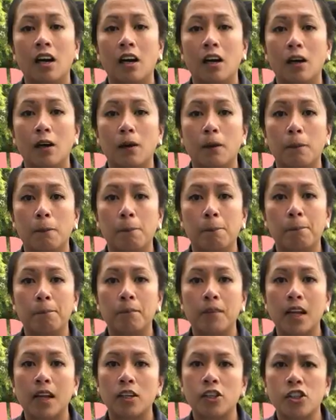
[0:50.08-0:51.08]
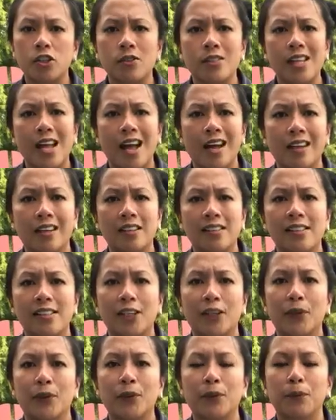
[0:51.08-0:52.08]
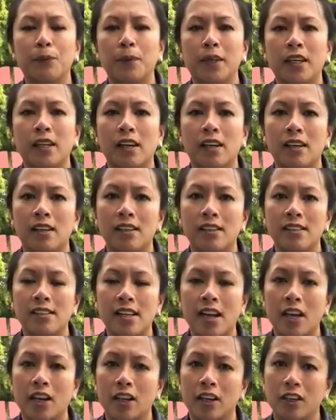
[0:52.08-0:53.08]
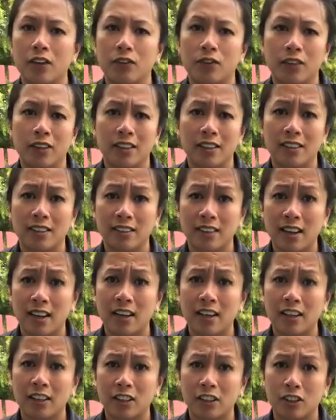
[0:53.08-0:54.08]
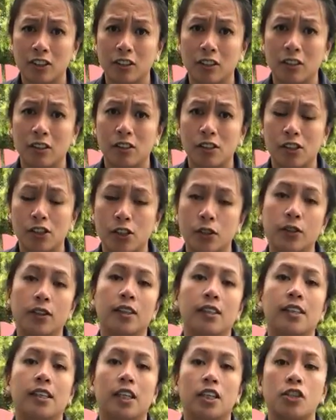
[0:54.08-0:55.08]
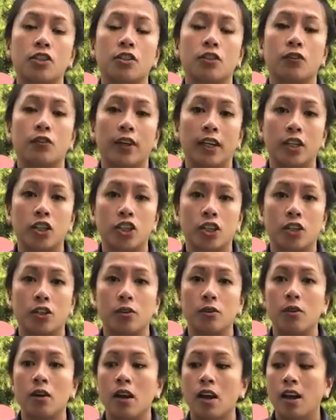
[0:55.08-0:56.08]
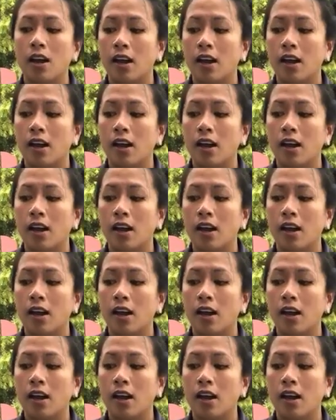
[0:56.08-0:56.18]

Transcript: Um, I chose ISU because I really like their student-teacher ratio